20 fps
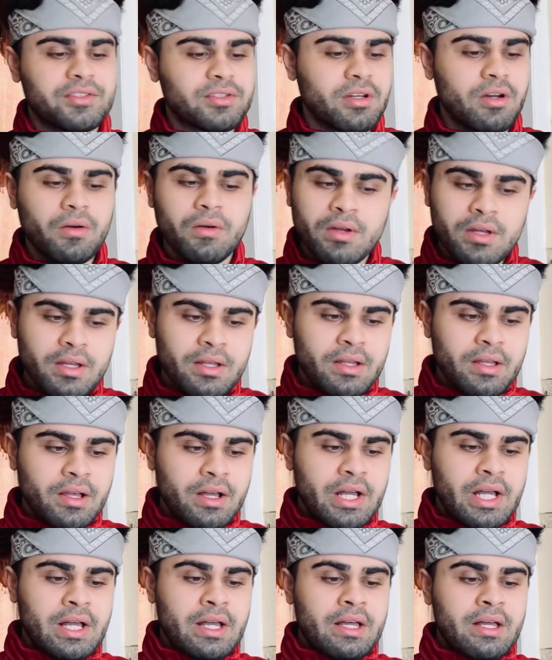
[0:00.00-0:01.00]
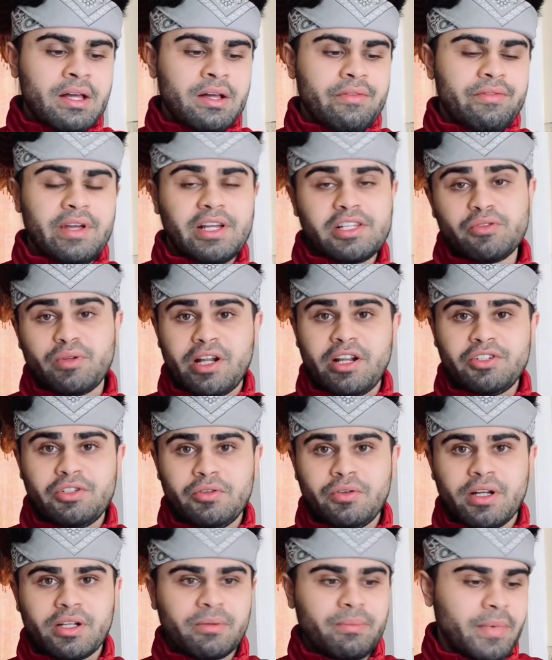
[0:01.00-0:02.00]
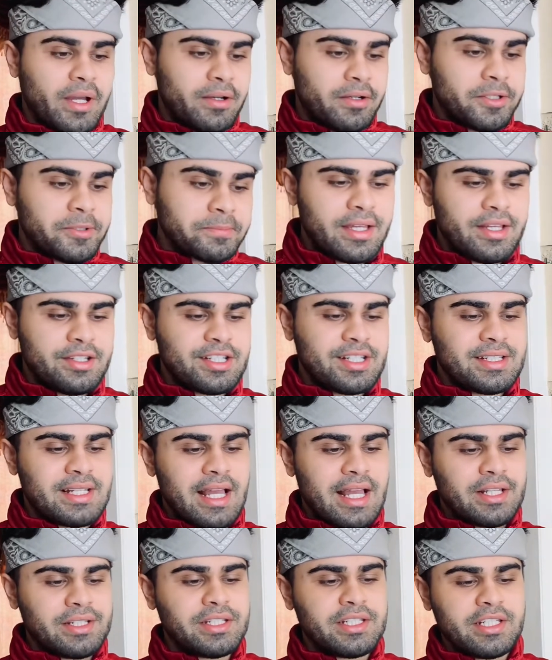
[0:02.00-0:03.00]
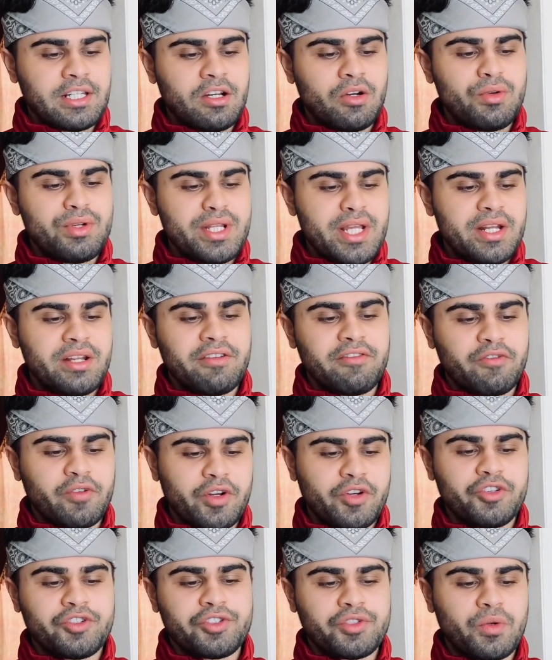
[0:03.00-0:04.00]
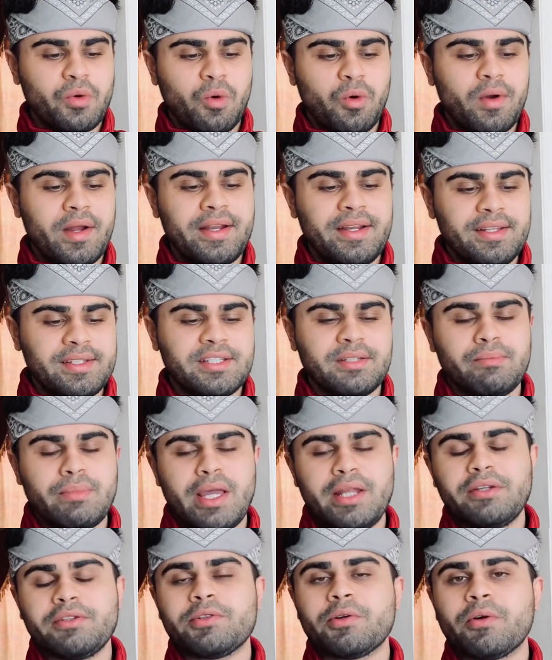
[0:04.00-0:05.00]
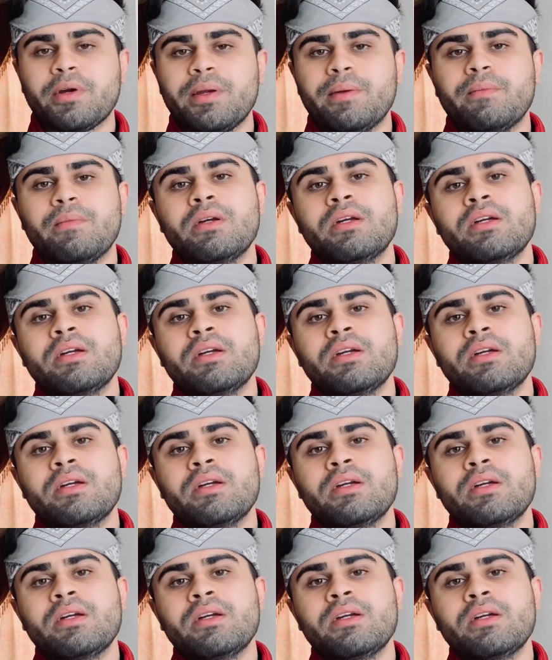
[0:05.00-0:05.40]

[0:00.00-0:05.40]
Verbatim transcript: So that's what I do recommend. Is, is SEO needed for your store and is it mandatory?